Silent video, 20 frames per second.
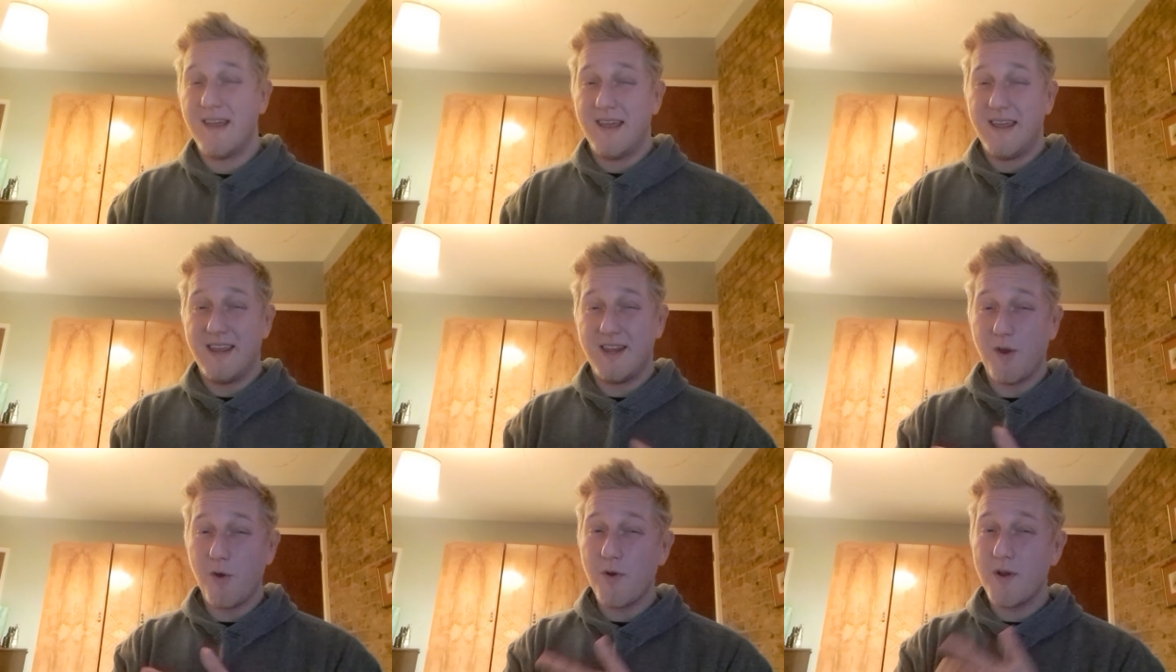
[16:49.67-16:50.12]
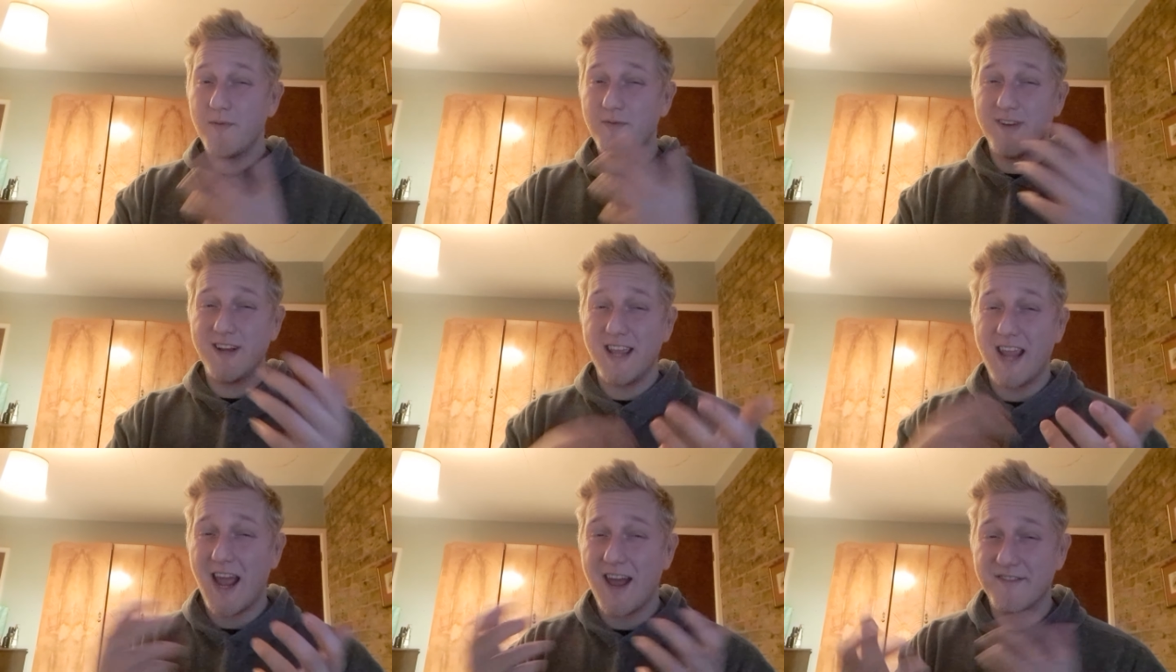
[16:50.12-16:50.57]
he only
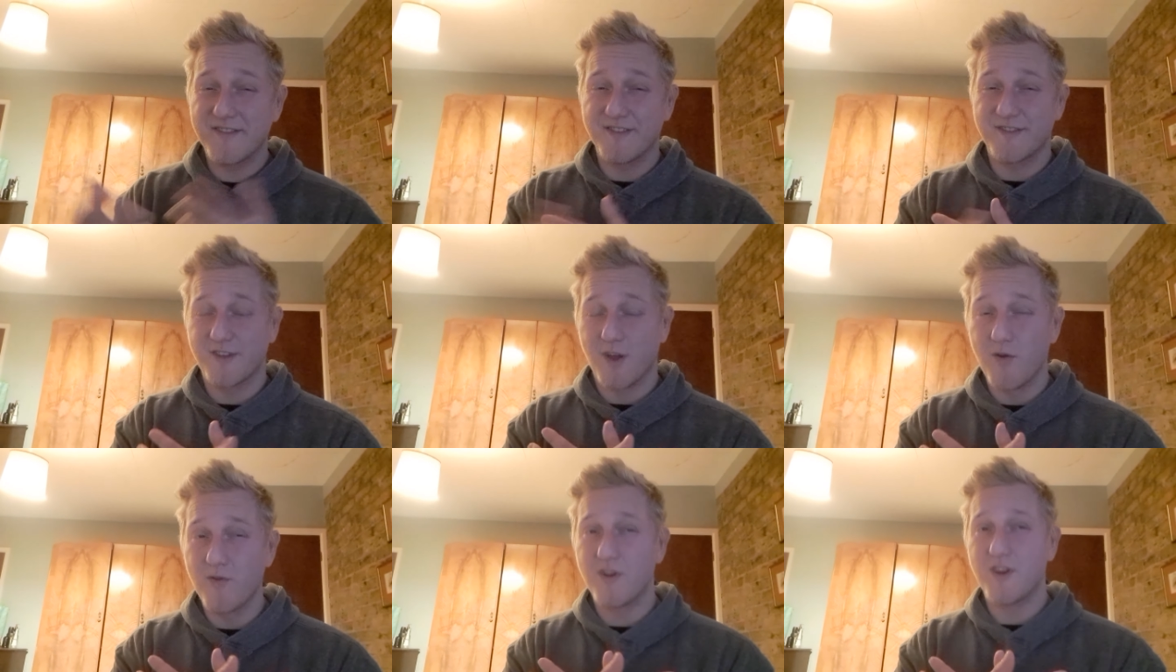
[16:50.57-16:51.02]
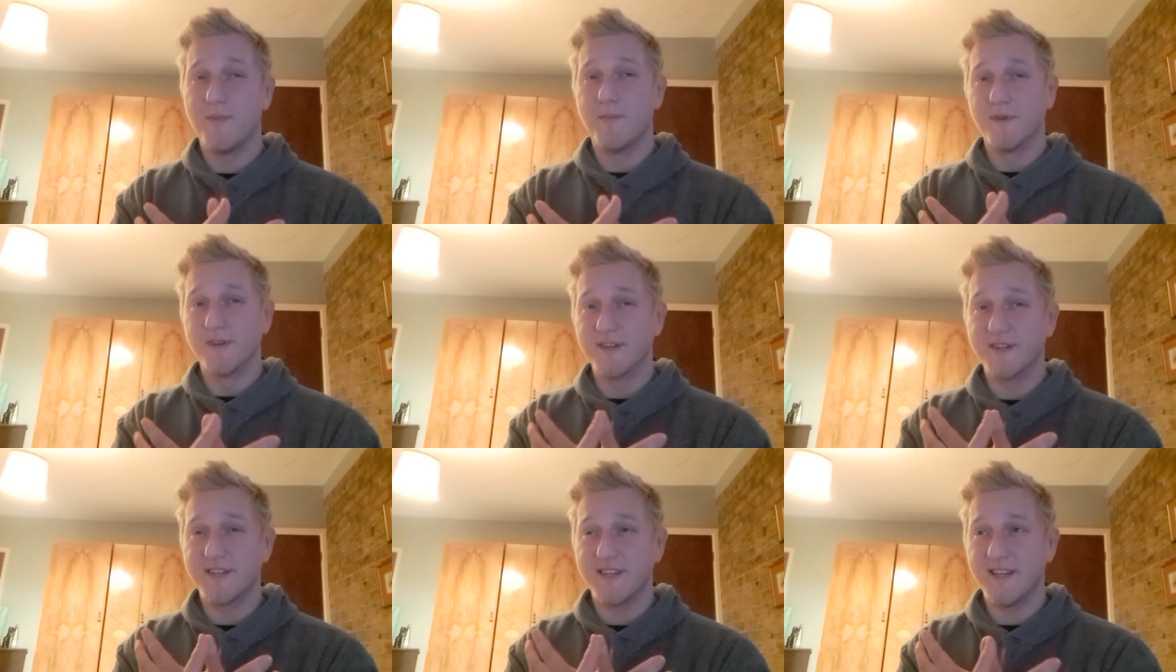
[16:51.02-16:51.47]
really has his own
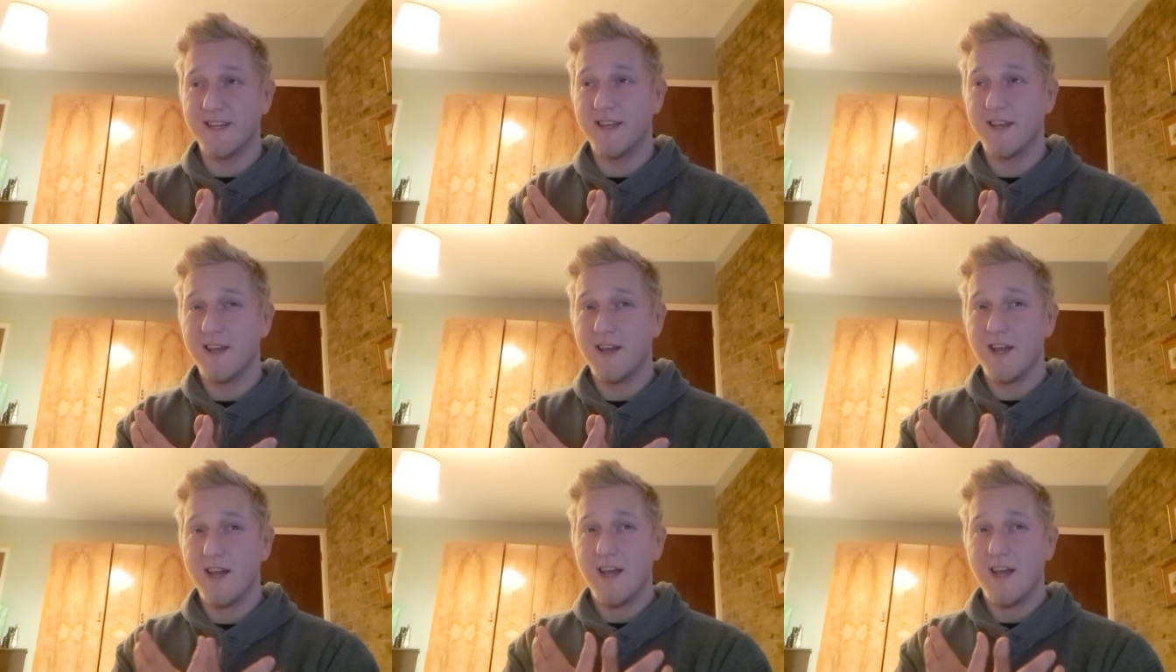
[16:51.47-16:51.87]
community.